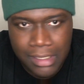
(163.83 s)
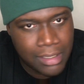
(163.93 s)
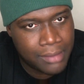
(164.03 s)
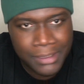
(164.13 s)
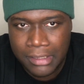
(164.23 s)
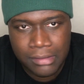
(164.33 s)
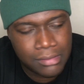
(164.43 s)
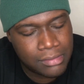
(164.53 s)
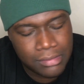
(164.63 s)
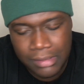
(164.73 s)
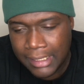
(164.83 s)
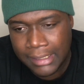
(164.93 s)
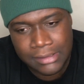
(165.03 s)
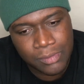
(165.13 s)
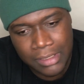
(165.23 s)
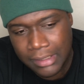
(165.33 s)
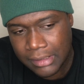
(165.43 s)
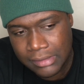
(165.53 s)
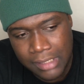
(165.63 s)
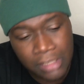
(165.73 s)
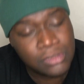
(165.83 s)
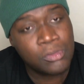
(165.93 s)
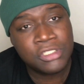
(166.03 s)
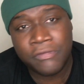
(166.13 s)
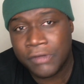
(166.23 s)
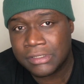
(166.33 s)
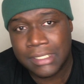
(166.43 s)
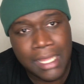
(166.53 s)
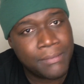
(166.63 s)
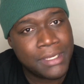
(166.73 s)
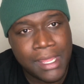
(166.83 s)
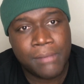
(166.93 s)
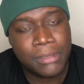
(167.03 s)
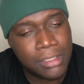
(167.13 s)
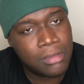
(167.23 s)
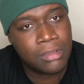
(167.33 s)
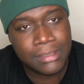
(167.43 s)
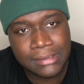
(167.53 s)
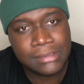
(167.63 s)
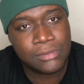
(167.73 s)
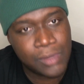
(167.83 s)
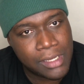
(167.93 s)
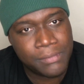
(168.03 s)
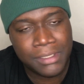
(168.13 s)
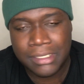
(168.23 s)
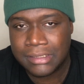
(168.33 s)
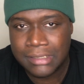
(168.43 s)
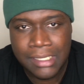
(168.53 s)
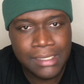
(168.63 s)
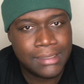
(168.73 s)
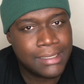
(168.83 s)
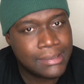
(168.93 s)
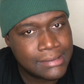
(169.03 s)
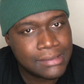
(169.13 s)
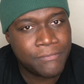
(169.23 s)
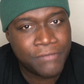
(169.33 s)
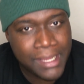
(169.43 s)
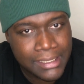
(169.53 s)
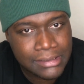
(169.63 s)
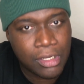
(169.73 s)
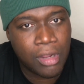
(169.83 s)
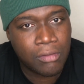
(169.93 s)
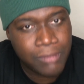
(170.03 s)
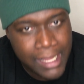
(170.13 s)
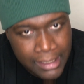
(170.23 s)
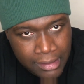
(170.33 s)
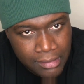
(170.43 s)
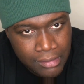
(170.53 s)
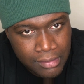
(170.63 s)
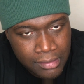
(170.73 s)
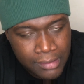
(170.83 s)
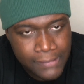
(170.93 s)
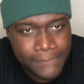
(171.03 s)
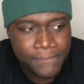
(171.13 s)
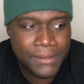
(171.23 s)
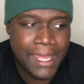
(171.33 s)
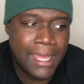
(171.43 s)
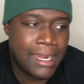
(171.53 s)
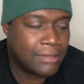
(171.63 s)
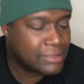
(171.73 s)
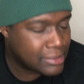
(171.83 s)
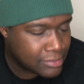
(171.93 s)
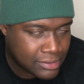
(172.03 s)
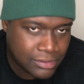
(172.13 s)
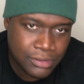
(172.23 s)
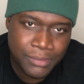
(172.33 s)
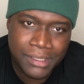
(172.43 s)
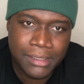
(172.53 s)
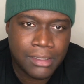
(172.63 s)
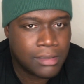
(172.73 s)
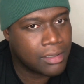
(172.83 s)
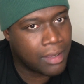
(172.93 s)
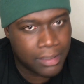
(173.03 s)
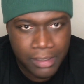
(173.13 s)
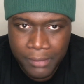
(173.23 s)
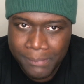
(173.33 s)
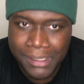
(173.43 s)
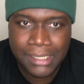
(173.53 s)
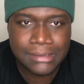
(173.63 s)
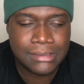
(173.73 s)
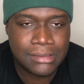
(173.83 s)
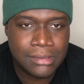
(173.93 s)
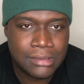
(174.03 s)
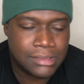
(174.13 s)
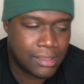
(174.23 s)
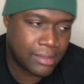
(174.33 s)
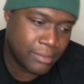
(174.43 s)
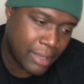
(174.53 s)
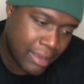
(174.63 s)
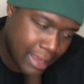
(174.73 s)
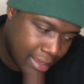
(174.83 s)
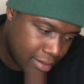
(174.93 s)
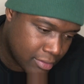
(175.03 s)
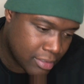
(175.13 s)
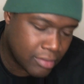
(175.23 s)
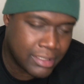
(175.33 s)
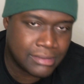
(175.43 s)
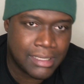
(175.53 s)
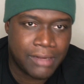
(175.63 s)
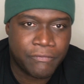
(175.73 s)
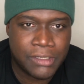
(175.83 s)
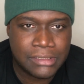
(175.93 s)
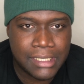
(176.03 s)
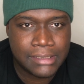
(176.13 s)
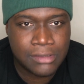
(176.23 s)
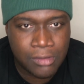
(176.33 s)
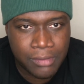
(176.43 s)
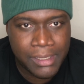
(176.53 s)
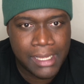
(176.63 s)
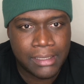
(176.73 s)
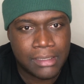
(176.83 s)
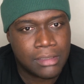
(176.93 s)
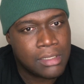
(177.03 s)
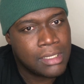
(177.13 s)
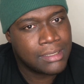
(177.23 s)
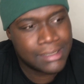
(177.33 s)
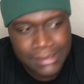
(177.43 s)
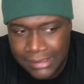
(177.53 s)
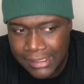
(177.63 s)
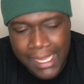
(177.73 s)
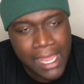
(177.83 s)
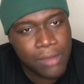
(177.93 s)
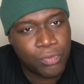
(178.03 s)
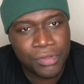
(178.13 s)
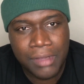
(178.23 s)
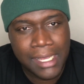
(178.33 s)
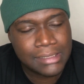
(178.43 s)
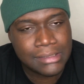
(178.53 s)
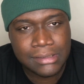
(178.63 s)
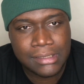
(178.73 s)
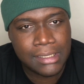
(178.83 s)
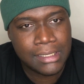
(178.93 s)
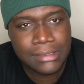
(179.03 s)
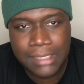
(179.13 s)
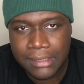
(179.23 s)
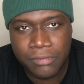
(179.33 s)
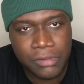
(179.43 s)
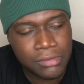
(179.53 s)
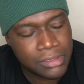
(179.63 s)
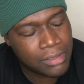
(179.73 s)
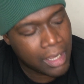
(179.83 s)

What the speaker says: I mean, it is what it is. I also want you folks to comment down below on this as well, because there's some fans already that I've seen on social media calling him a bust, talking about how, you know, he's not a franchise quarterback, and this is the game where you guys can see that he's not the real deal.